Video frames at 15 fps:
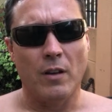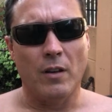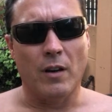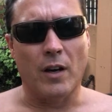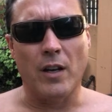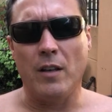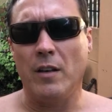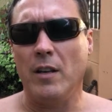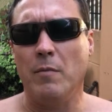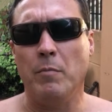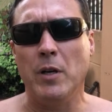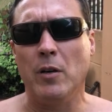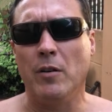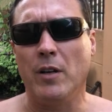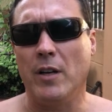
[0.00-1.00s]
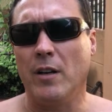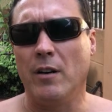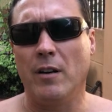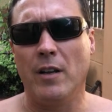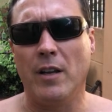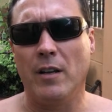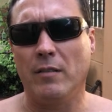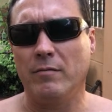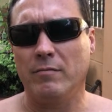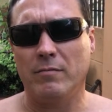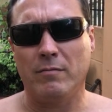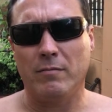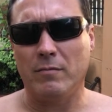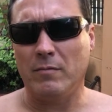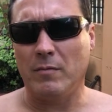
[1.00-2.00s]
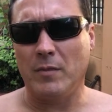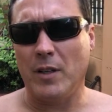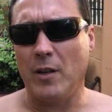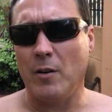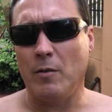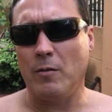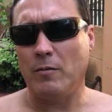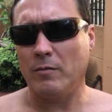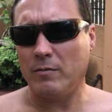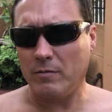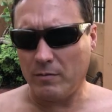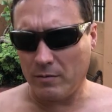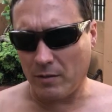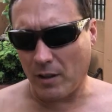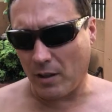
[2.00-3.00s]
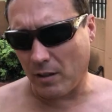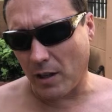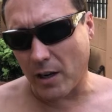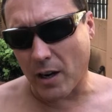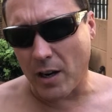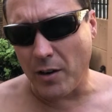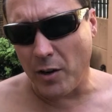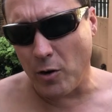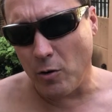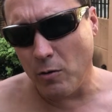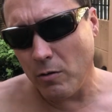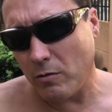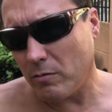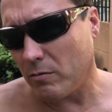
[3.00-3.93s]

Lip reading: I didn't need to be on the internet, you know, like I do.